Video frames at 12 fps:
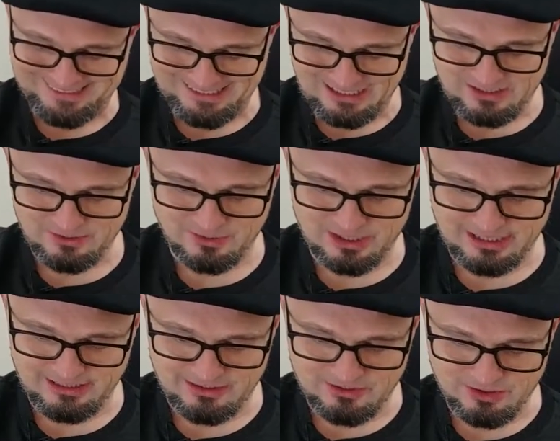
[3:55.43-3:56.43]
All
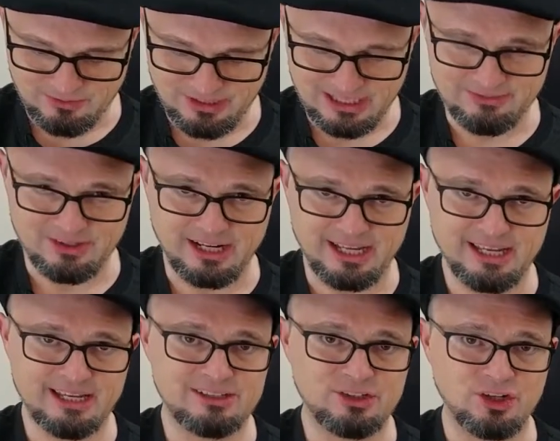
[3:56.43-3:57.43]
right, so we have our
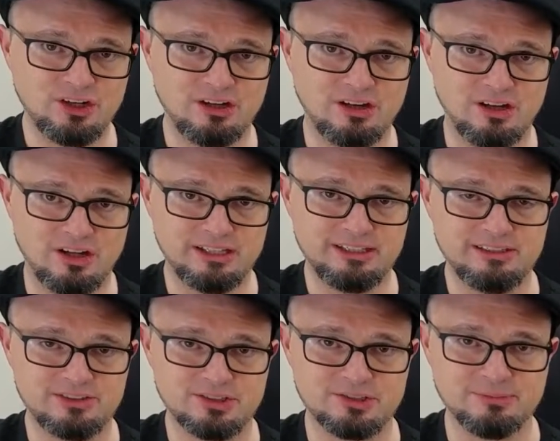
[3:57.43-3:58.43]
hand on the
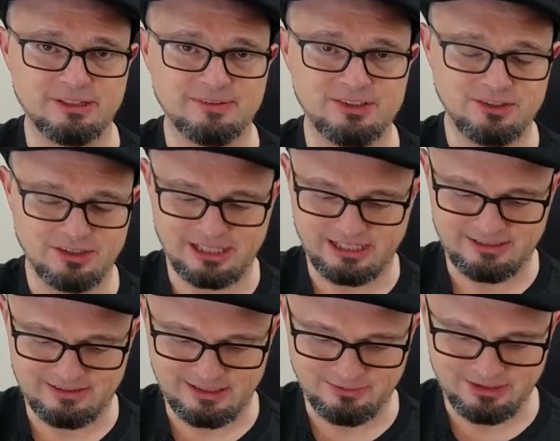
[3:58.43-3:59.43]
instrument, and you can kind
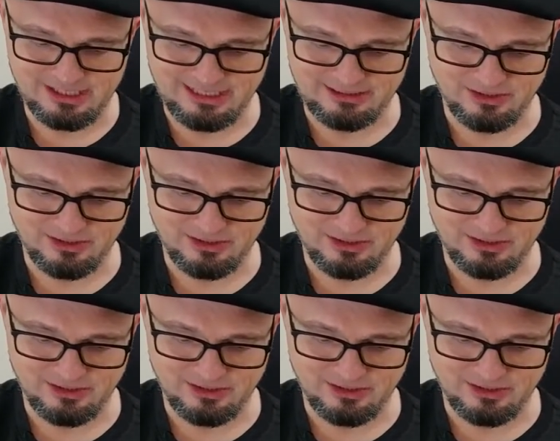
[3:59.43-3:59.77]
of see what that